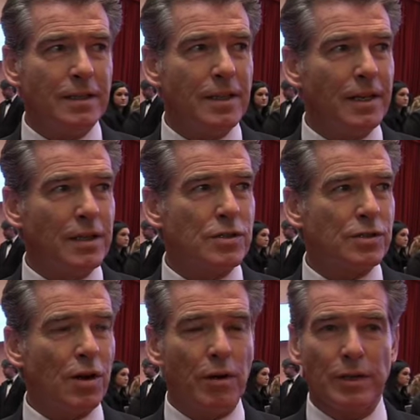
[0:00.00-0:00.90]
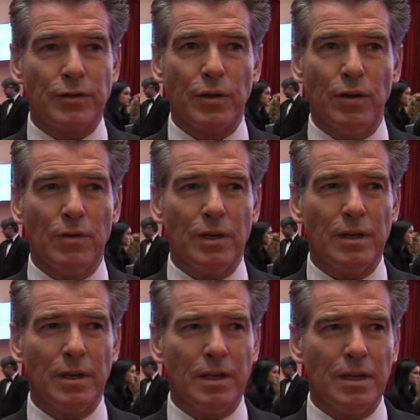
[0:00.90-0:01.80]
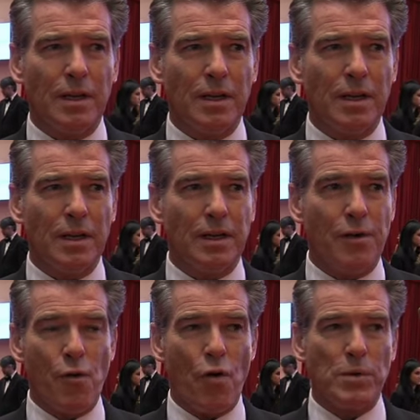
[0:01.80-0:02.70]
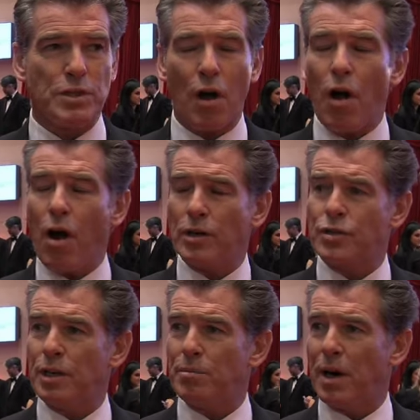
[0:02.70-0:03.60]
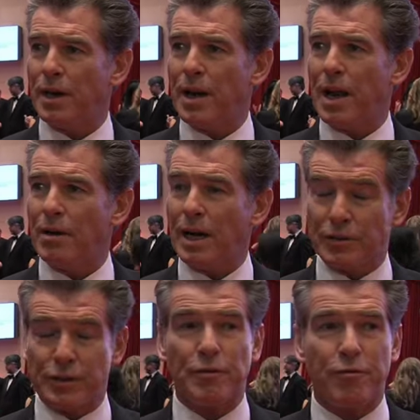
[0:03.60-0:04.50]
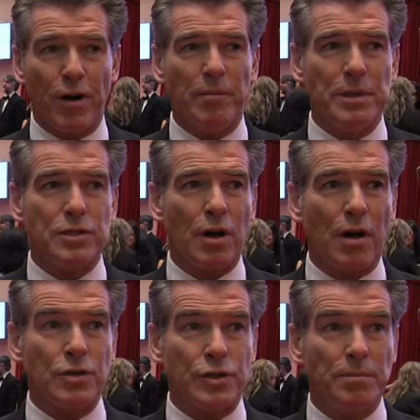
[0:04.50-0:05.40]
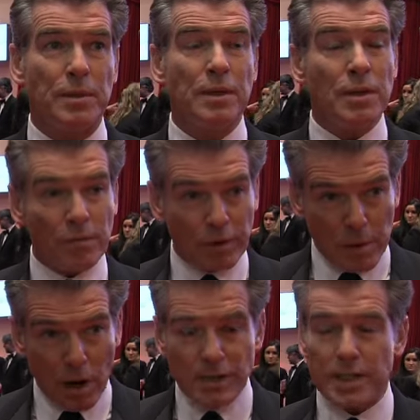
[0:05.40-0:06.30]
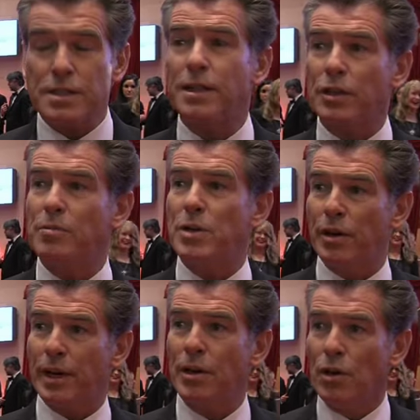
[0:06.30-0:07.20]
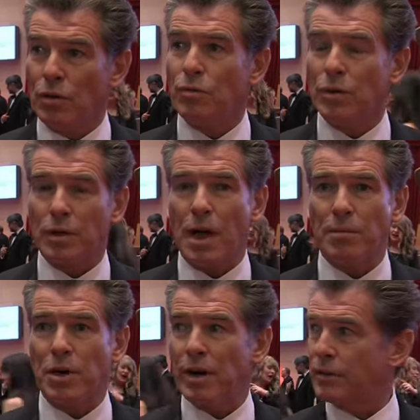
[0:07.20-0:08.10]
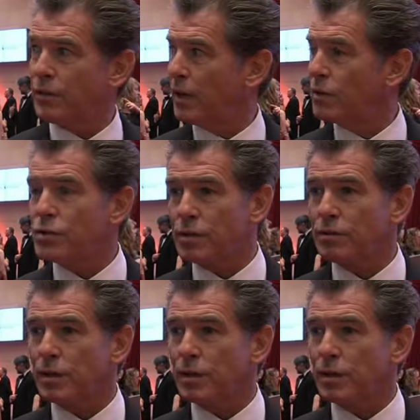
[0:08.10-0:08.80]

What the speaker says: it is going through an enormous hardship right now, I think from this hardship, from the artistic community, will come great things.